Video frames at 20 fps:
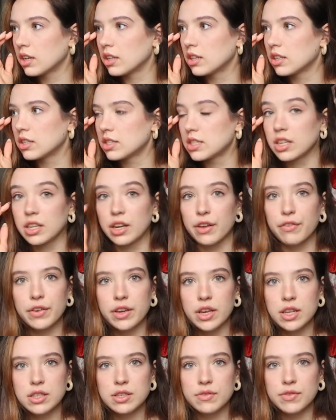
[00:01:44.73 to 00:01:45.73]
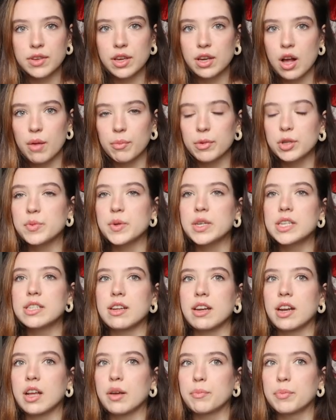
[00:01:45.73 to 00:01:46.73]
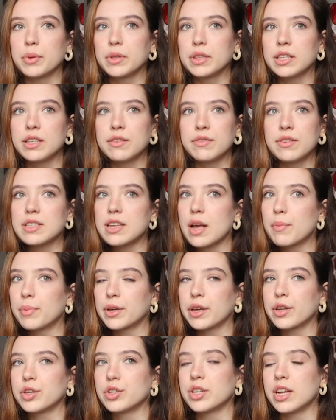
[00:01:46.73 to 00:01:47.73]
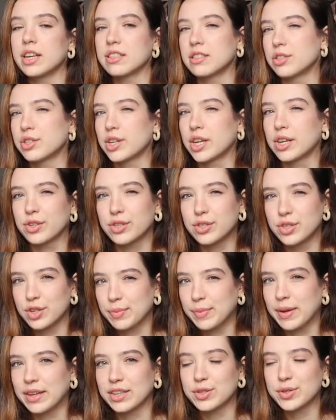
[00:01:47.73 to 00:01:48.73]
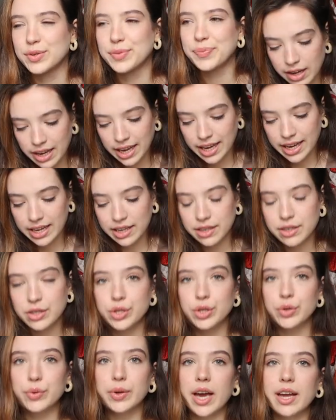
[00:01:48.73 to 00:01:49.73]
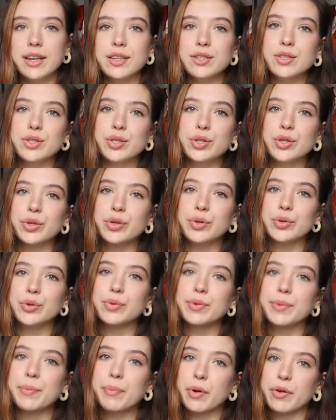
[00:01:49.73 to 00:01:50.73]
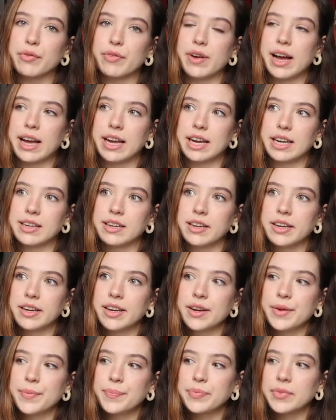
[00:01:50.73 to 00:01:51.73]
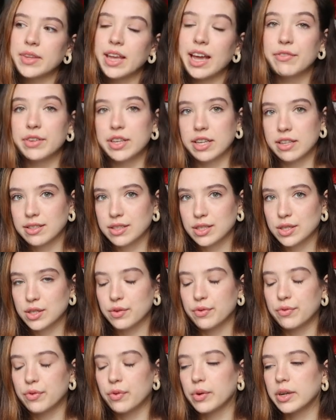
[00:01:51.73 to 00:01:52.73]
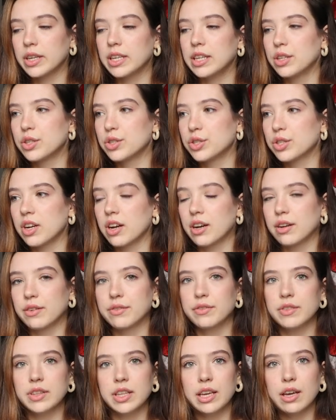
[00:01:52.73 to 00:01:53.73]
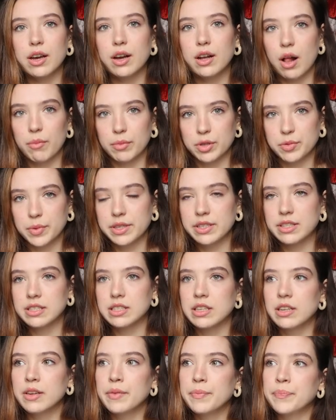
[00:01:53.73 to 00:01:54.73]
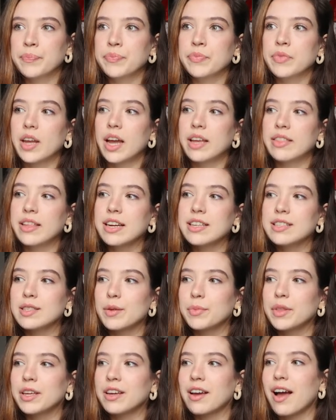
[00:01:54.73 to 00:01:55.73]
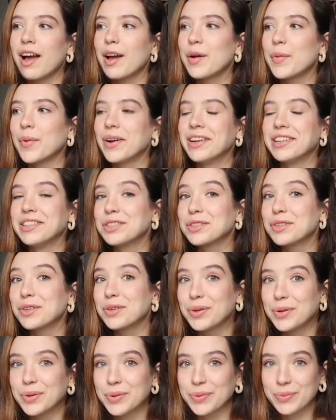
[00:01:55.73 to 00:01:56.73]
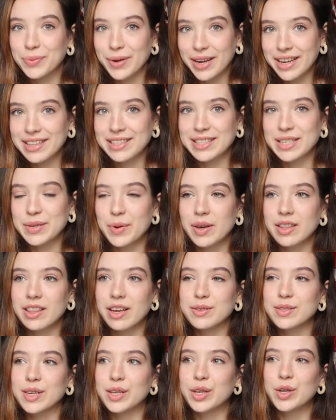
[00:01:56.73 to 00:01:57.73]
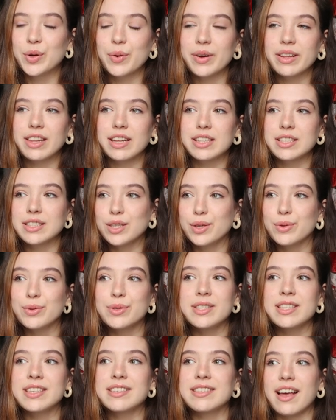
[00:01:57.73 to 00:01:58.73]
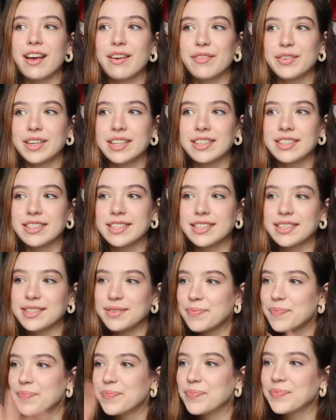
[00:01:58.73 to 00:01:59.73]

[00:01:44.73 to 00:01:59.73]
the significance of the accomplishment. And I believe this application hasn't changed too much, and you get to provide evidence for each of the accomplishments. And that is something I went crazy with. I was like, you know what, let's use these evidence